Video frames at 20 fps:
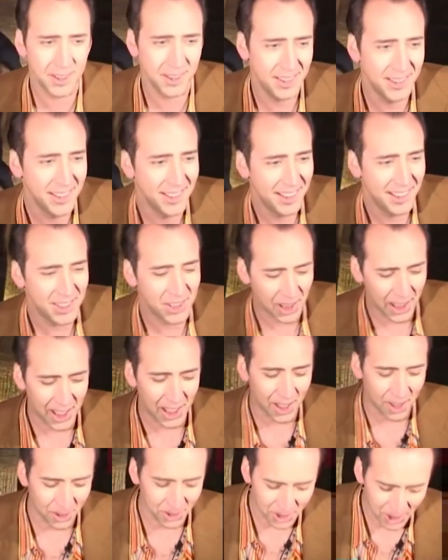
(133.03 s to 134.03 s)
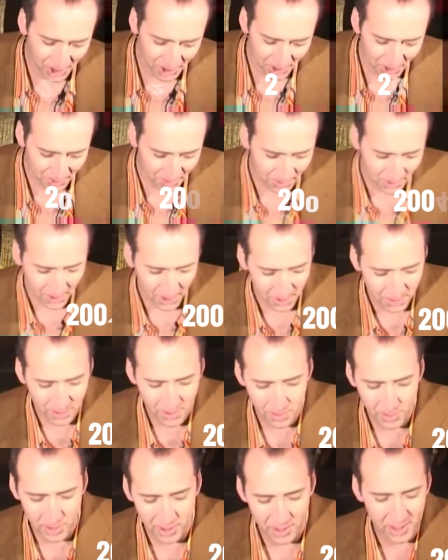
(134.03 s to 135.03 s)
finalized in two
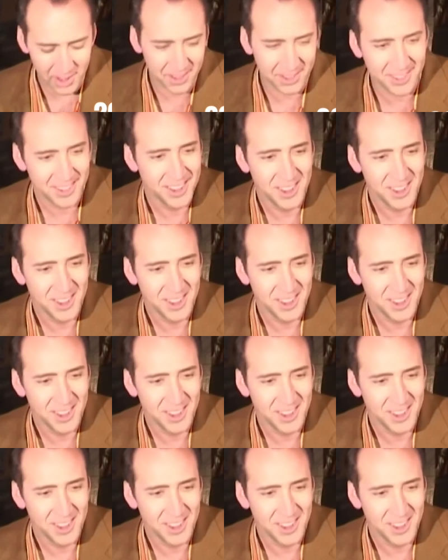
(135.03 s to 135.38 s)
thousand four.